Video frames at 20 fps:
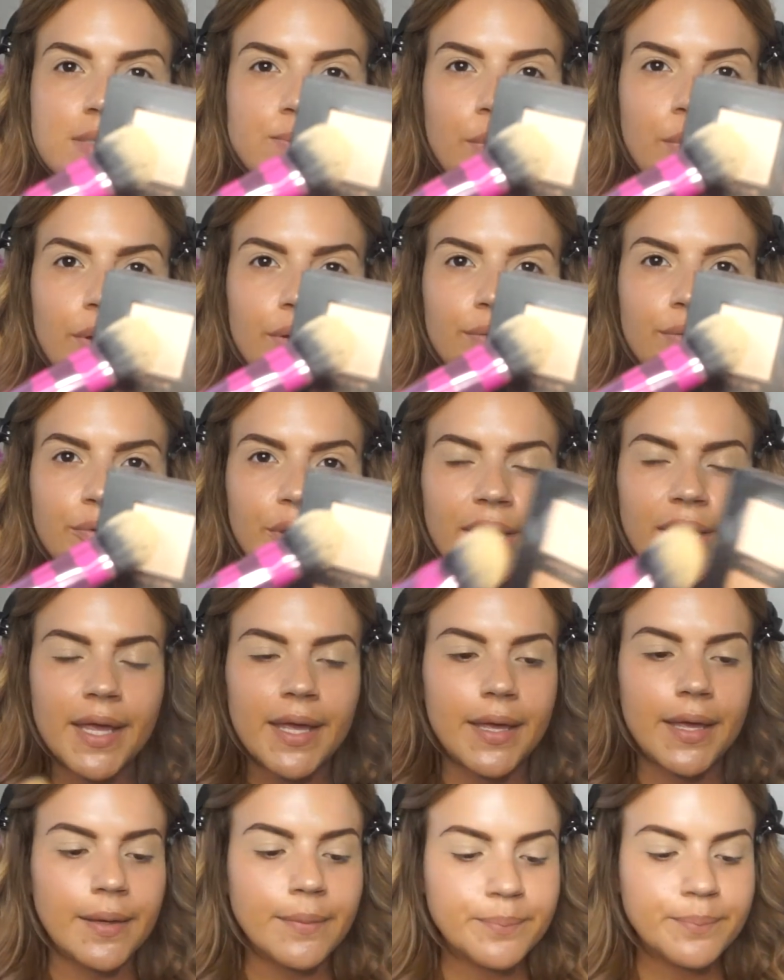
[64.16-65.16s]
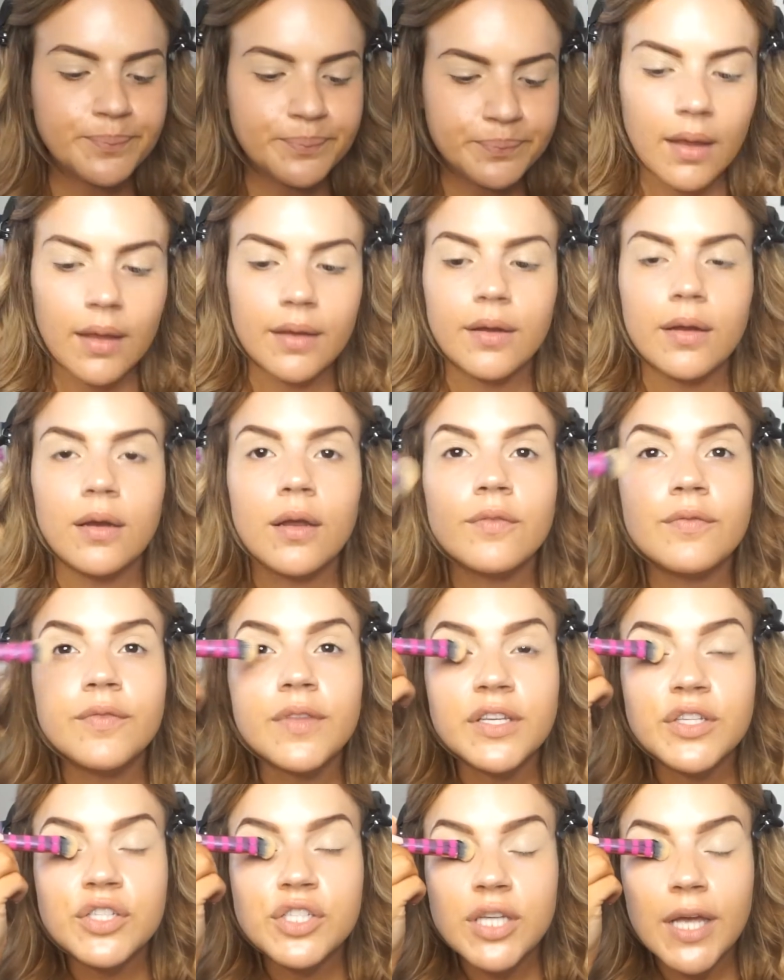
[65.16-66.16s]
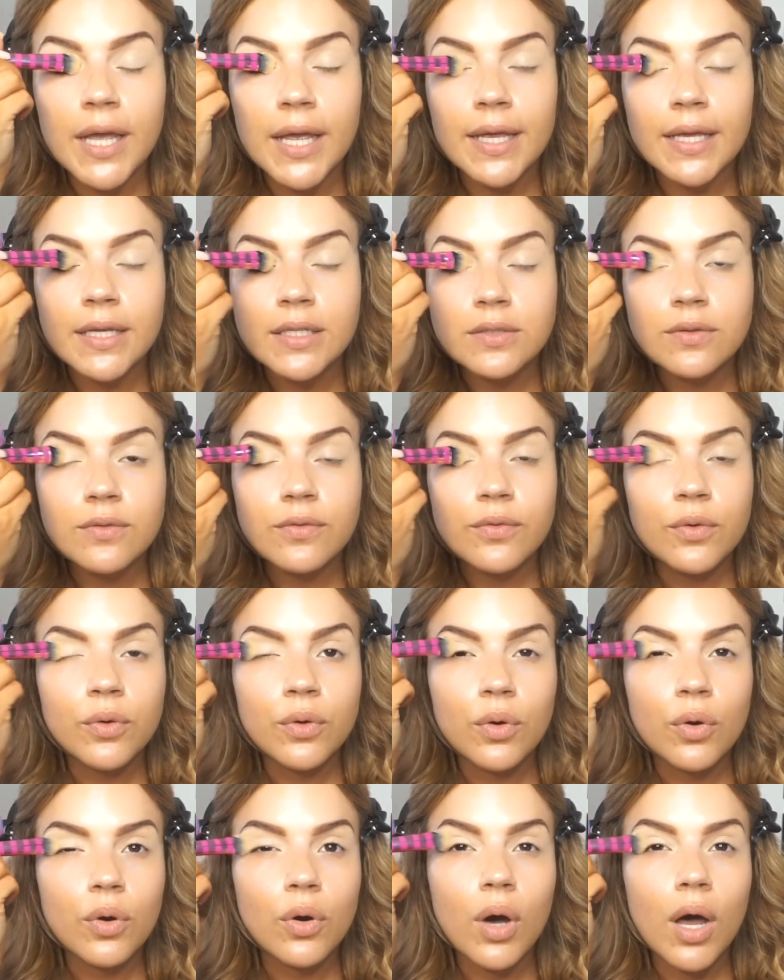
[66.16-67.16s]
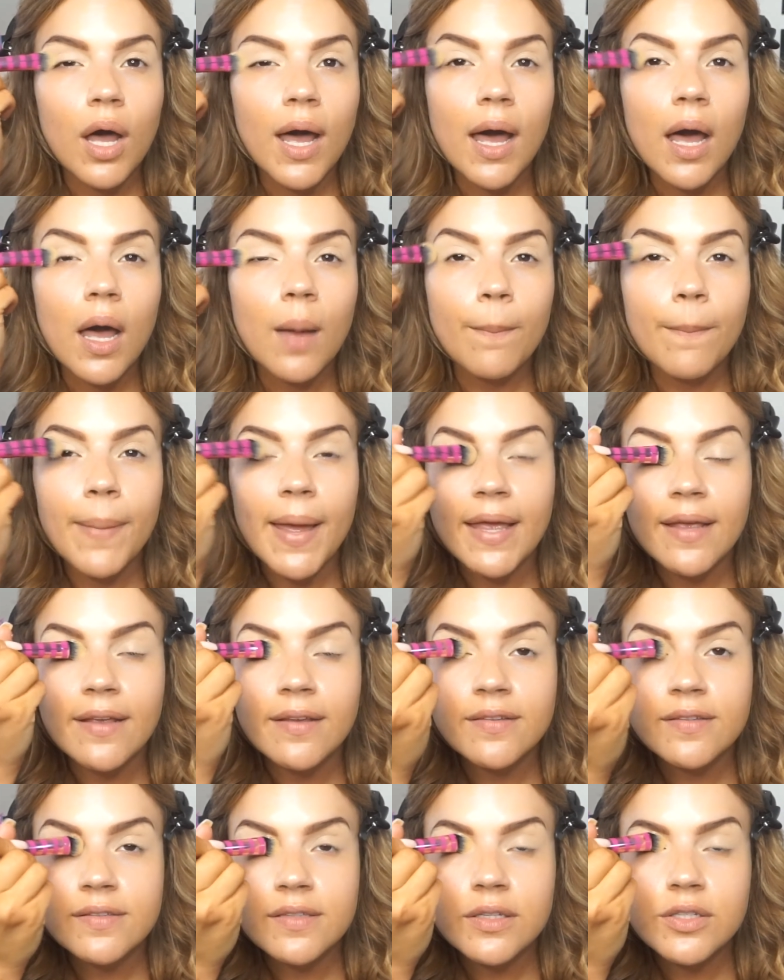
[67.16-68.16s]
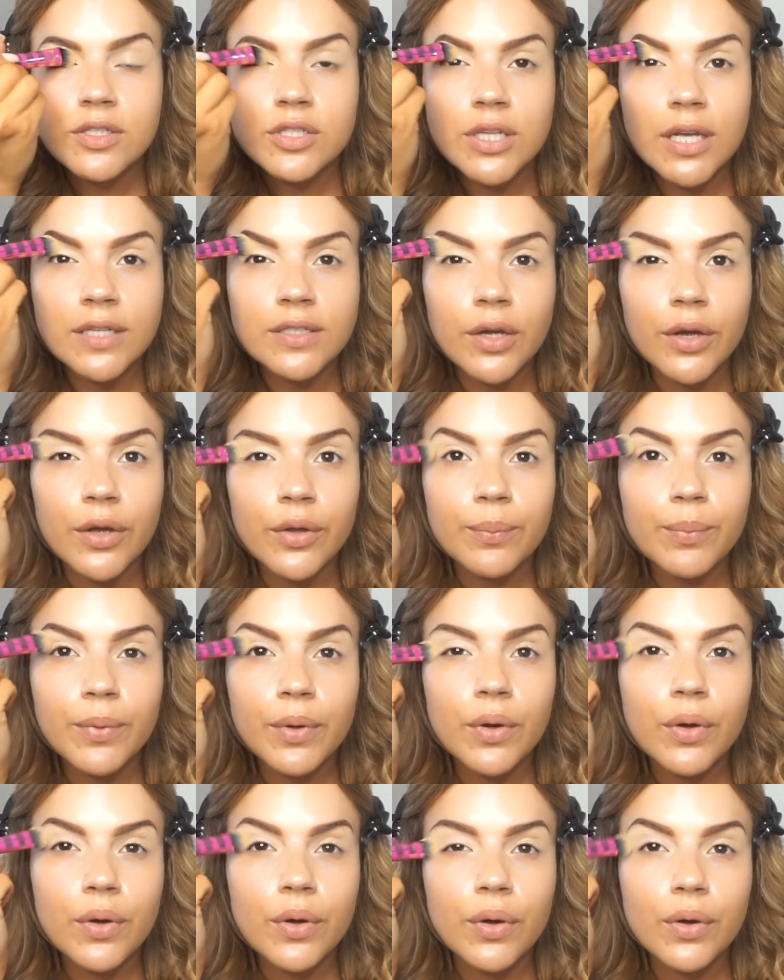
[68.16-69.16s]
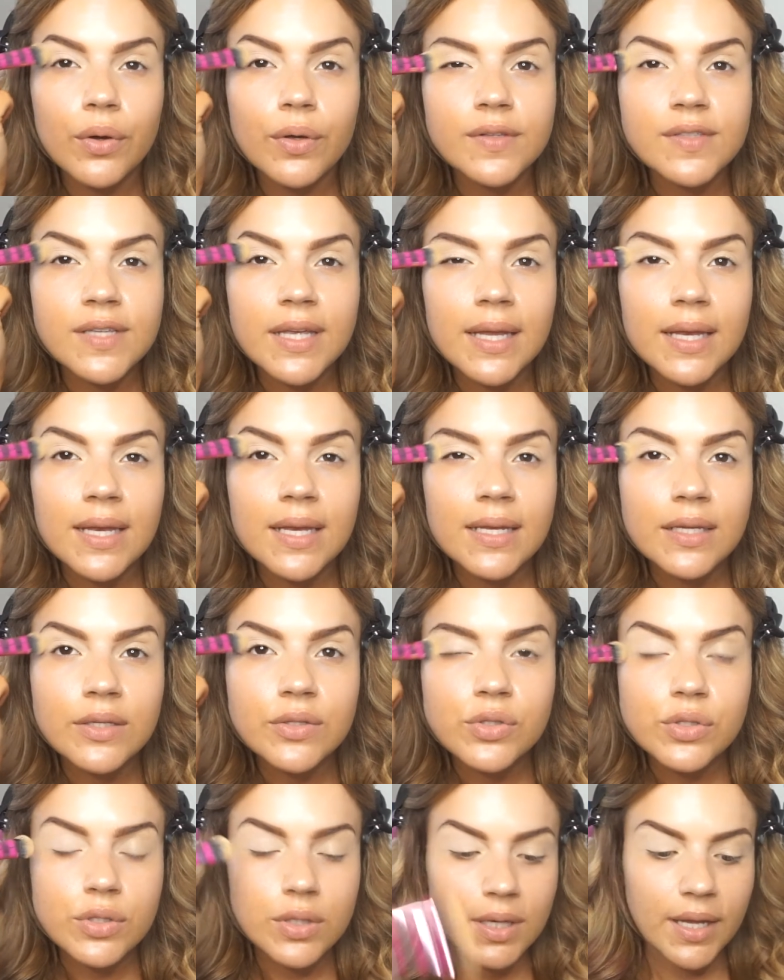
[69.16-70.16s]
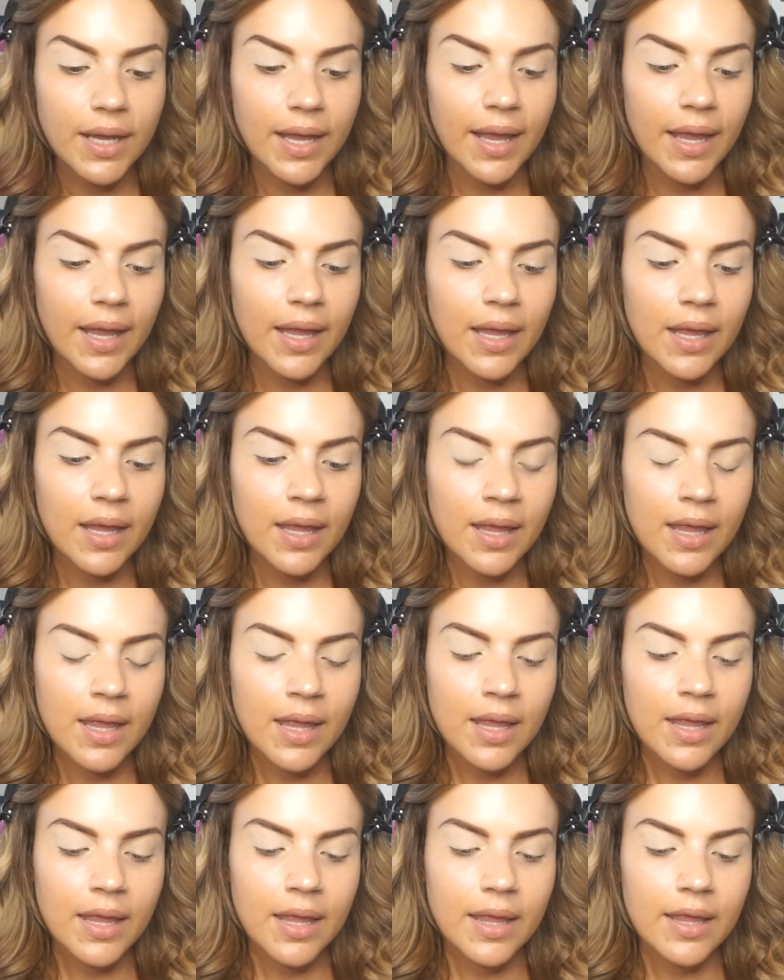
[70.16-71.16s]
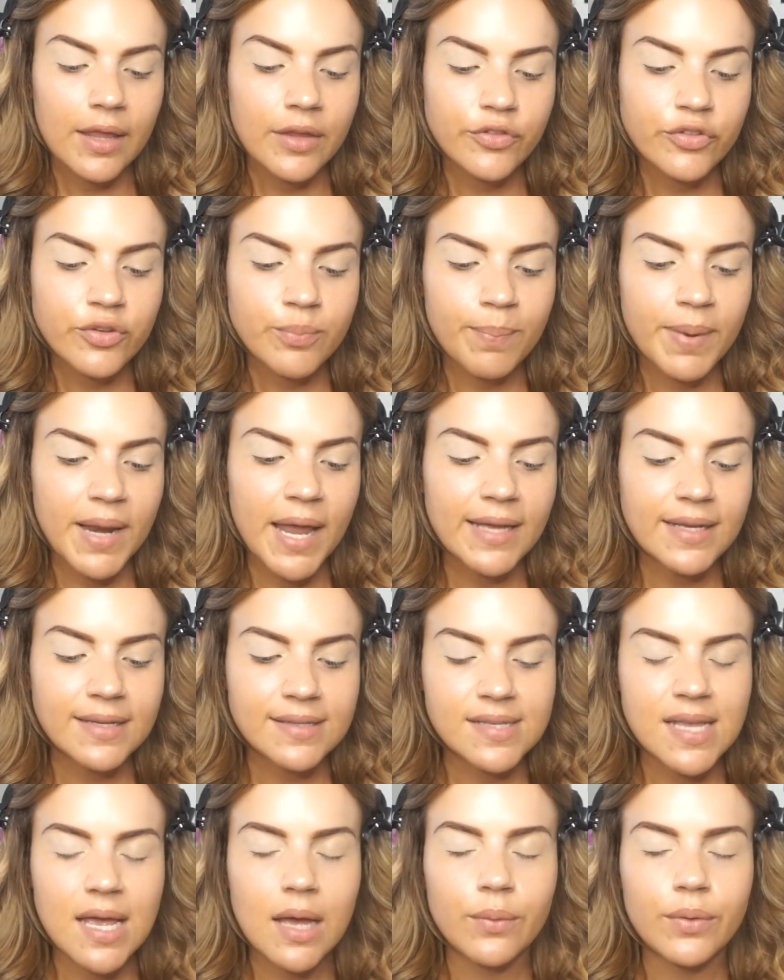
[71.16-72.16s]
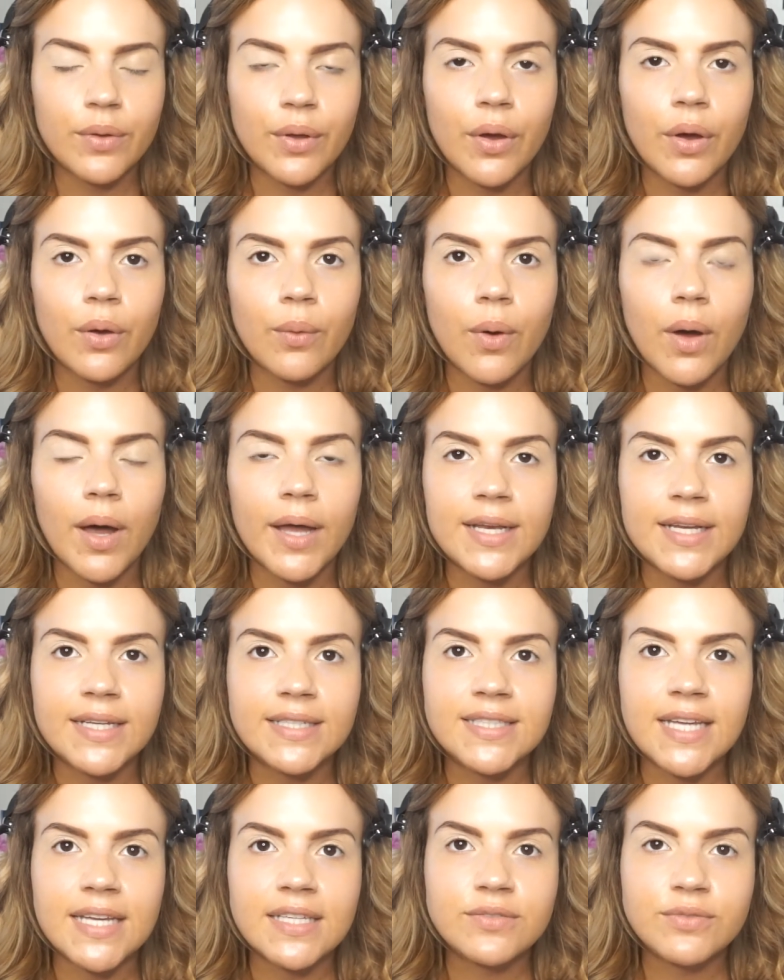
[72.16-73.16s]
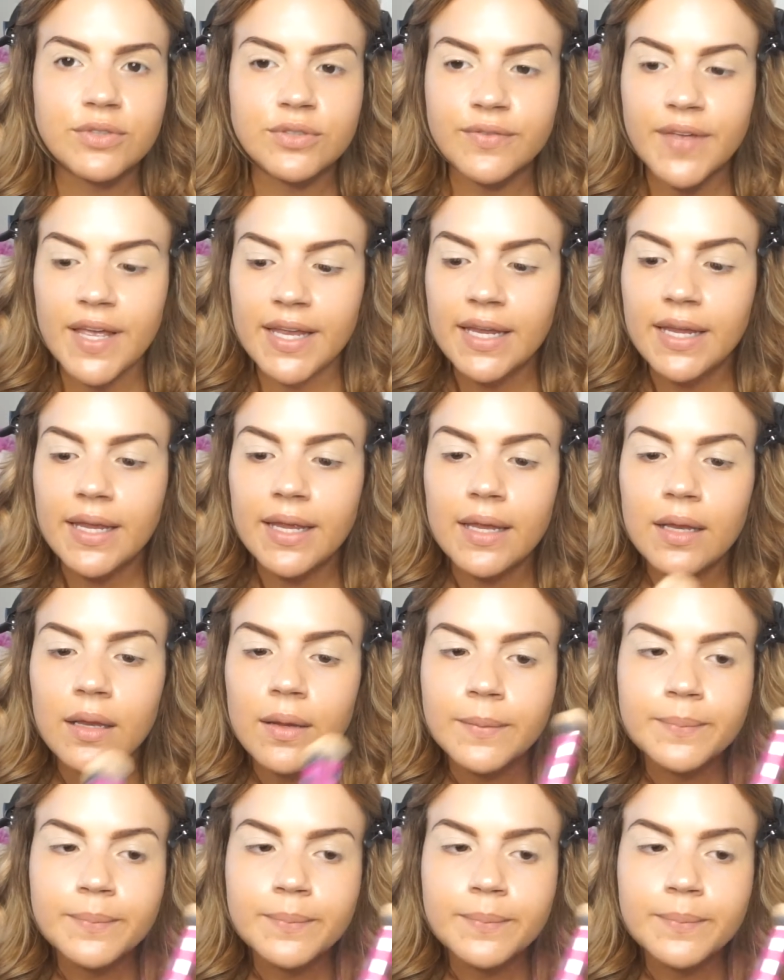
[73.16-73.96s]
one right here. And I love this shade for a base shadow because it literally, it just blanks out your whole eyelid, gets rid of any